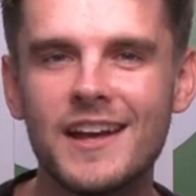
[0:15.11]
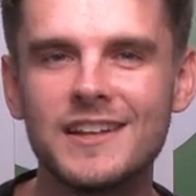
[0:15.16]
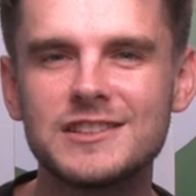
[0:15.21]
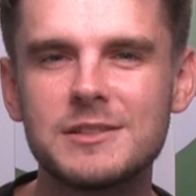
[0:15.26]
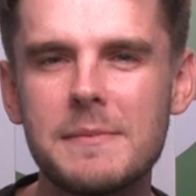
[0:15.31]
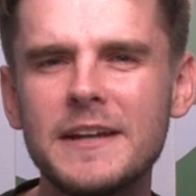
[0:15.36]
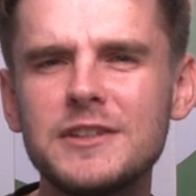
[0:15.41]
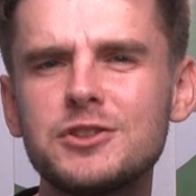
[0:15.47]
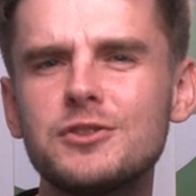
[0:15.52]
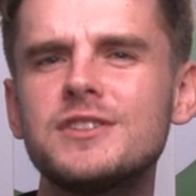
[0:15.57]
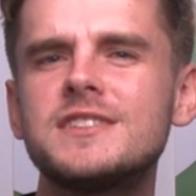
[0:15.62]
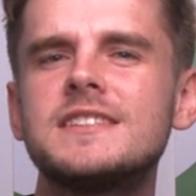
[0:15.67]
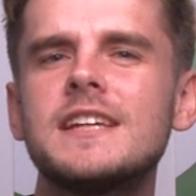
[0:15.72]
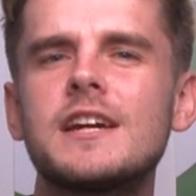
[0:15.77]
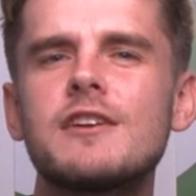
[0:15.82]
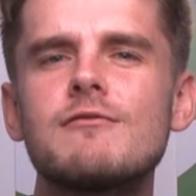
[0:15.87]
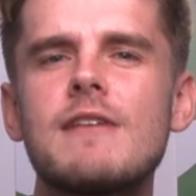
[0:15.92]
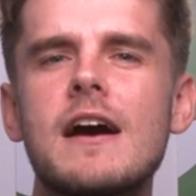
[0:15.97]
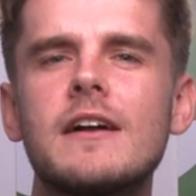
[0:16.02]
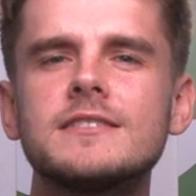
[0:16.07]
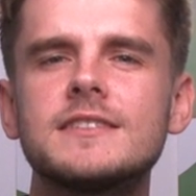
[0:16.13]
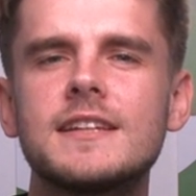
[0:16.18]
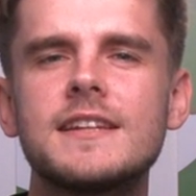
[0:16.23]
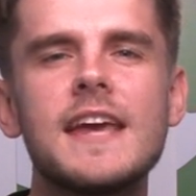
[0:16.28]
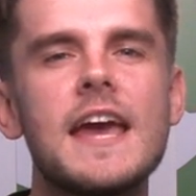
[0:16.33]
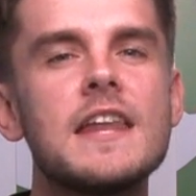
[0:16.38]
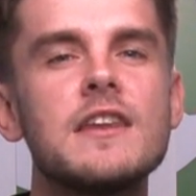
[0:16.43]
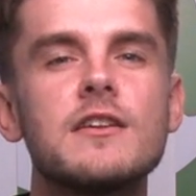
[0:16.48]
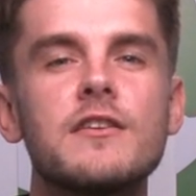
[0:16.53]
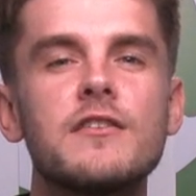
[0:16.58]
so make sure to stick around to
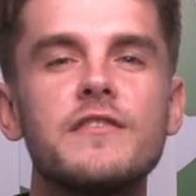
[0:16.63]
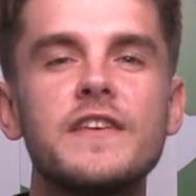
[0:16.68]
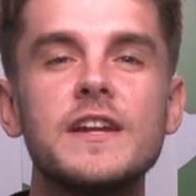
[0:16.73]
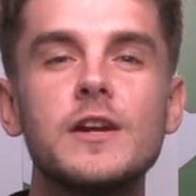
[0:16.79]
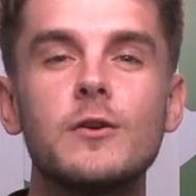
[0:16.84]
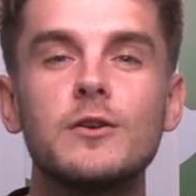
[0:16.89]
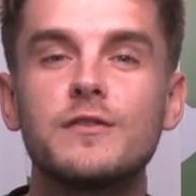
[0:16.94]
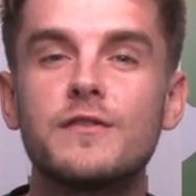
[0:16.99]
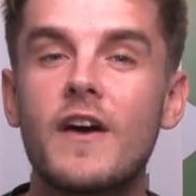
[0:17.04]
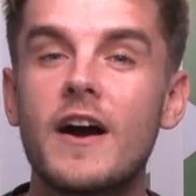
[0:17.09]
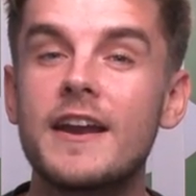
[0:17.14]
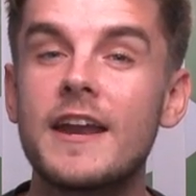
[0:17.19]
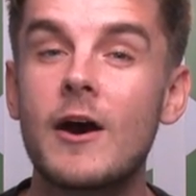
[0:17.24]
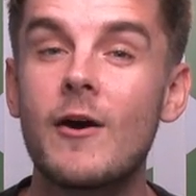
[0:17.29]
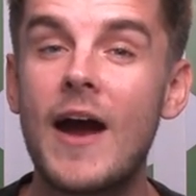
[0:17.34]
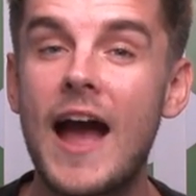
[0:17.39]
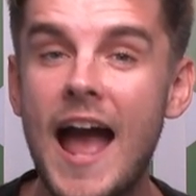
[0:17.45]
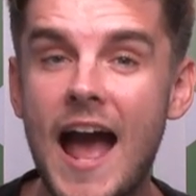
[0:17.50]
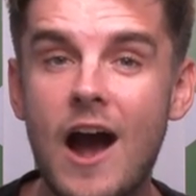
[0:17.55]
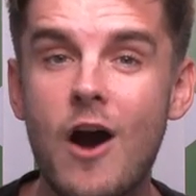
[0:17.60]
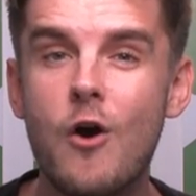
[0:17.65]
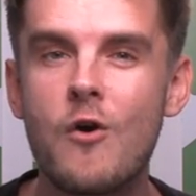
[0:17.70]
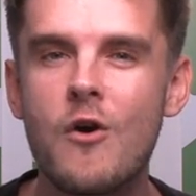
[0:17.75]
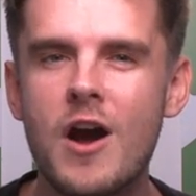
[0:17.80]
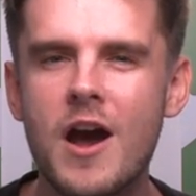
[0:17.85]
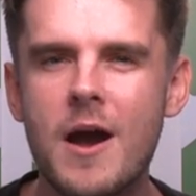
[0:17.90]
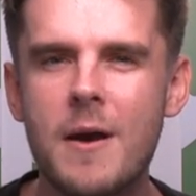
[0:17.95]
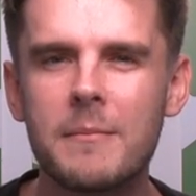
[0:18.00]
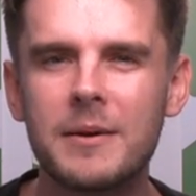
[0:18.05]
the end of the video to find out how